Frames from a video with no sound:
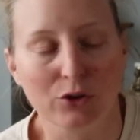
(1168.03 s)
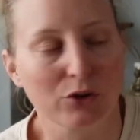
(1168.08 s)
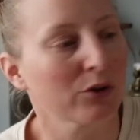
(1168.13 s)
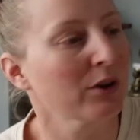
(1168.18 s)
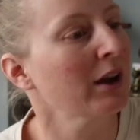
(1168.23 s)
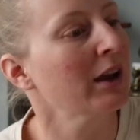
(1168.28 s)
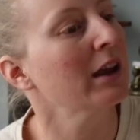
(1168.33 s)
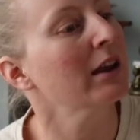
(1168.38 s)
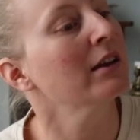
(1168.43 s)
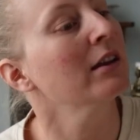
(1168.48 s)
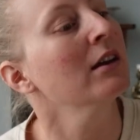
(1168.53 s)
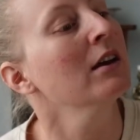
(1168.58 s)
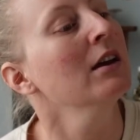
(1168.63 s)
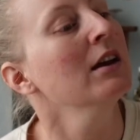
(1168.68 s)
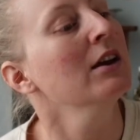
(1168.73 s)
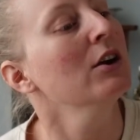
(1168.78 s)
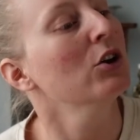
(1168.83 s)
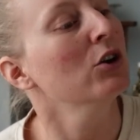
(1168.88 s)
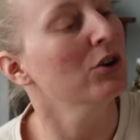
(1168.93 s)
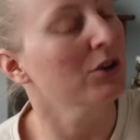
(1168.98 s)
grade
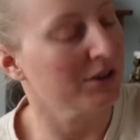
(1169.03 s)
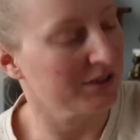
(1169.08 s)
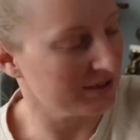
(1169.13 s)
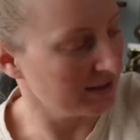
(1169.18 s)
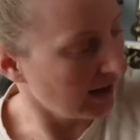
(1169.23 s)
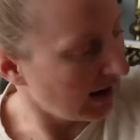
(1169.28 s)
hooks and